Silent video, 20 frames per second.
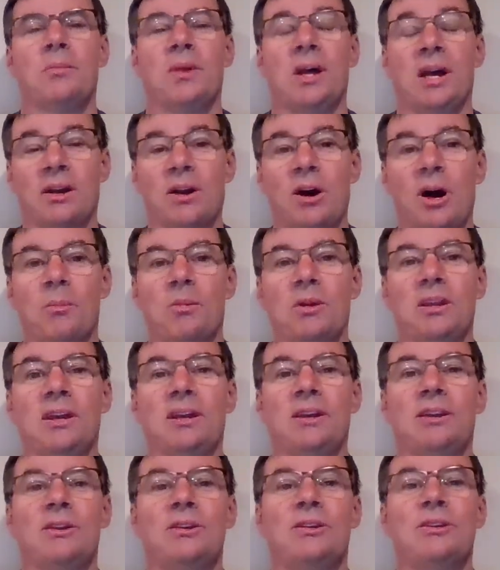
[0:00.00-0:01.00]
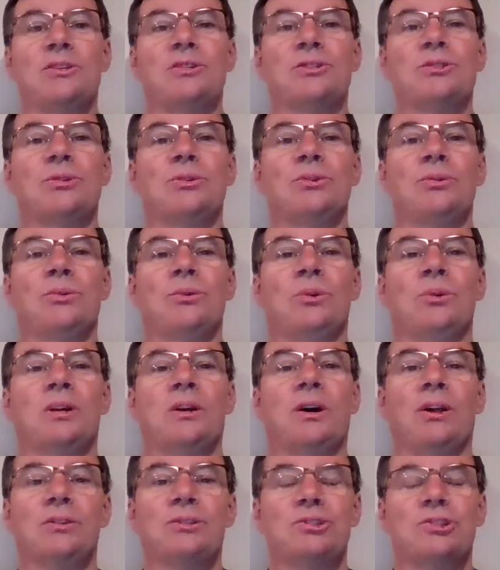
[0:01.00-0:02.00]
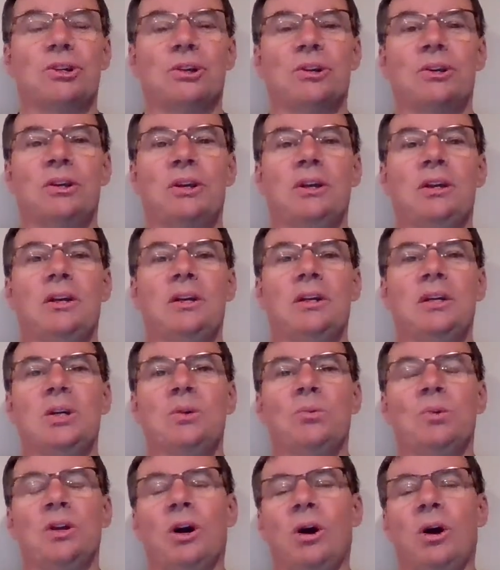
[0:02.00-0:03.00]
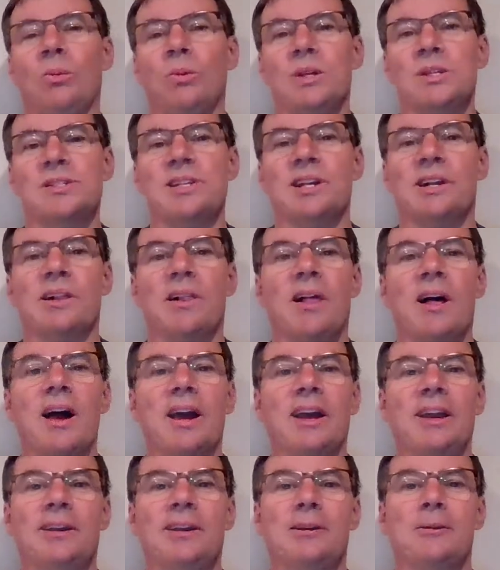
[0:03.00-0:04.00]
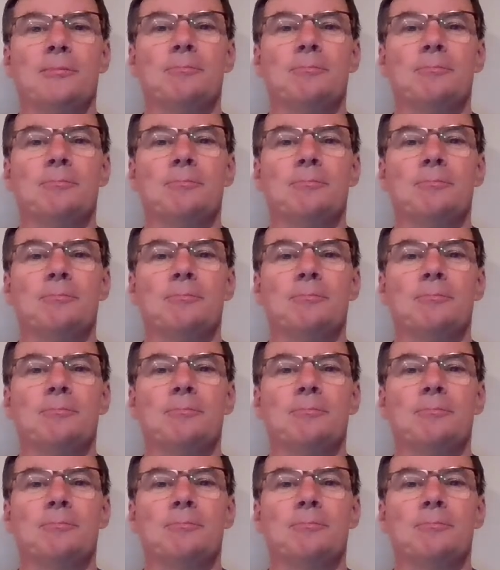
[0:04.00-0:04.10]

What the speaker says: accommodated to culture would always decline.